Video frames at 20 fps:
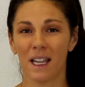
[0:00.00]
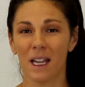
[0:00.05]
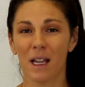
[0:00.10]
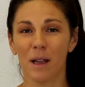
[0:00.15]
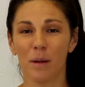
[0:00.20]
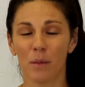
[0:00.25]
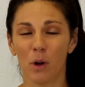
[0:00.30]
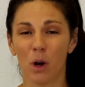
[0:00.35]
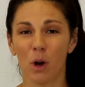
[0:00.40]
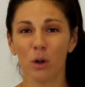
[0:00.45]

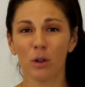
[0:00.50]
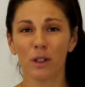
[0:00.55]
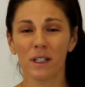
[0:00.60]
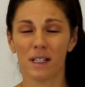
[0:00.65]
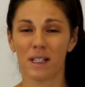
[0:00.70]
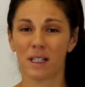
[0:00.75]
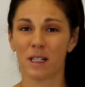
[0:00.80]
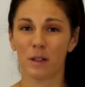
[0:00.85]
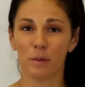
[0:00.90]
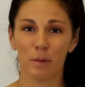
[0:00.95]
Him,
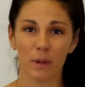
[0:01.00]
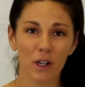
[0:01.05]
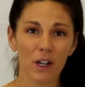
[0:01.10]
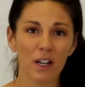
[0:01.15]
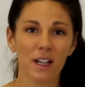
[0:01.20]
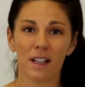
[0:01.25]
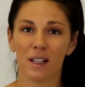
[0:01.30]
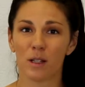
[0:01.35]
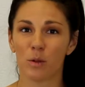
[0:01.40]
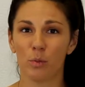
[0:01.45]
Holy
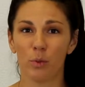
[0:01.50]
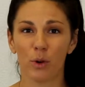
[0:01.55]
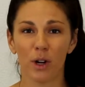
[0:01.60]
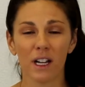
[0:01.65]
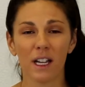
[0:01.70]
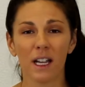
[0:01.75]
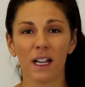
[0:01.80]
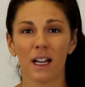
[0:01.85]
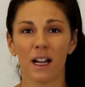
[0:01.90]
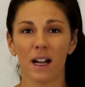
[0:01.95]
Spirit is
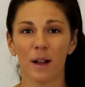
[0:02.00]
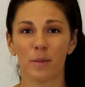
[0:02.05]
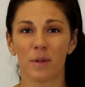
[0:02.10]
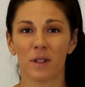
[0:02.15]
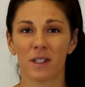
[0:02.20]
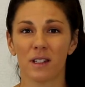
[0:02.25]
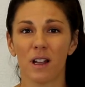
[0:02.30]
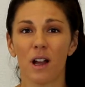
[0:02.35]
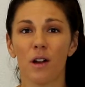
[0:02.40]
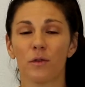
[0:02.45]
bringing up
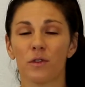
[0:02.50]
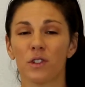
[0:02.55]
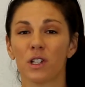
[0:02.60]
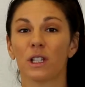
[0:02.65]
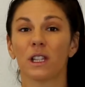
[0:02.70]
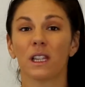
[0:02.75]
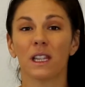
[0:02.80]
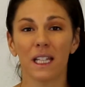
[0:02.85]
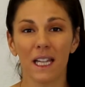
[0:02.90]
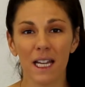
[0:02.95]
stuff
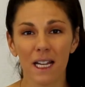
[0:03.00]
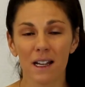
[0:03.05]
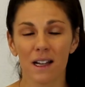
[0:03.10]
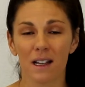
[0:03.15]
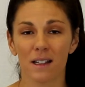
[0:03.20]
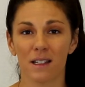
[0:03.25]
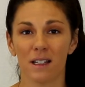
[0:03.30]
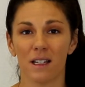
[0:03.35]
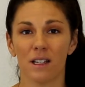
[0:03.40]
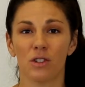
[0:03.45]
to lead
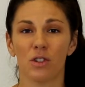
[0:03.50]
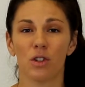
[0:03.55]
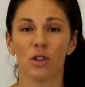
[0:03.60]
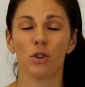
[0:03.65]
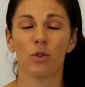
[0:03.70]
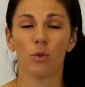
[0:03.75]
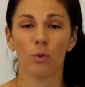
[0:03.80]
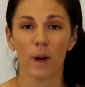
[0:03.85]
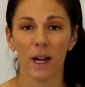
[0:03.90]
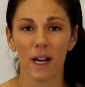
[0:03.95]
us into
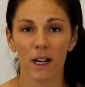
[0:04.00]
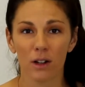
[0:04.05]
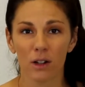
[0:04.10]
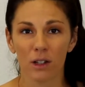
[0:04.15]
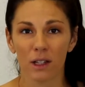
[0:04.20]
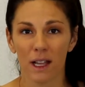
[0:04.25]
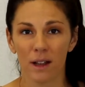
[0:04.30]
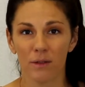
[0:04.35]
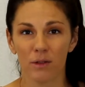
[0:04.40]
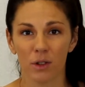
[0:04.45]
greater
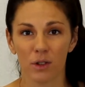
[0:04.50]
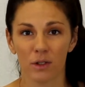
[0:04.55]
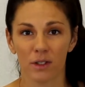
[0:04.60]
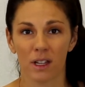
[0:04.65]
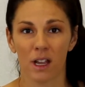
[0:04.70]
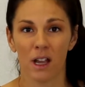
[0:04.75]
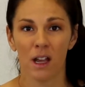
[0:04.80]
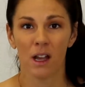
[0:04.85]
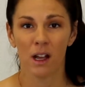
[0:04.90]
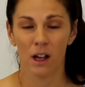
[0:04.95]

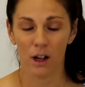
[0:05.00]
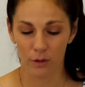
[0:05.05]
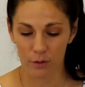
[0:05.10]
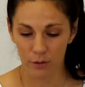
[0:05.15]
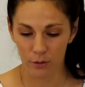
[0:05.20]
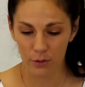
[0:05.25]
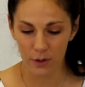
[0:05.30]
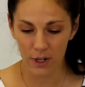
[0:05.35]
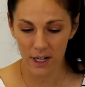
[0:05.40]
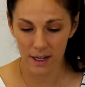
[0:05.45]
levels of
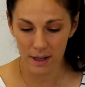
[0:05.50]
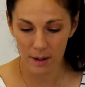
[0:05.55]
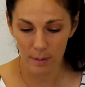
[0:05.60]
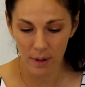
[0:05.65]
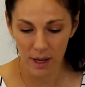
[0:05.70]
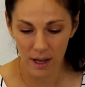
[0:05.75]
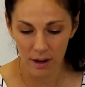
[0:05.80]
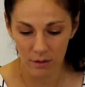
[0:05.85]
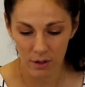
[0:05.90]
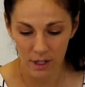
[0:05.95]

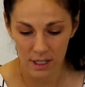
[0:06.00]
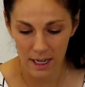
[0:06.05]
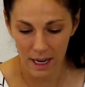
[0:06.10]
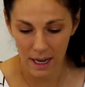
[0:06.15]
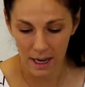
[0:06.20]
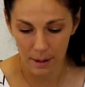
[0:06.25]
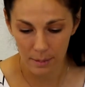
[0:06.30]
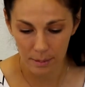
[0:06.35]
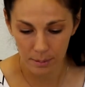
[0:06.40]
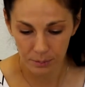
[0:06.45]
freedom every
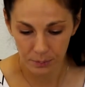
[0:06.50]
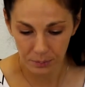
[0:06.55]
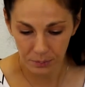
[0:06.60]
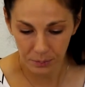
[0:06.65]
day.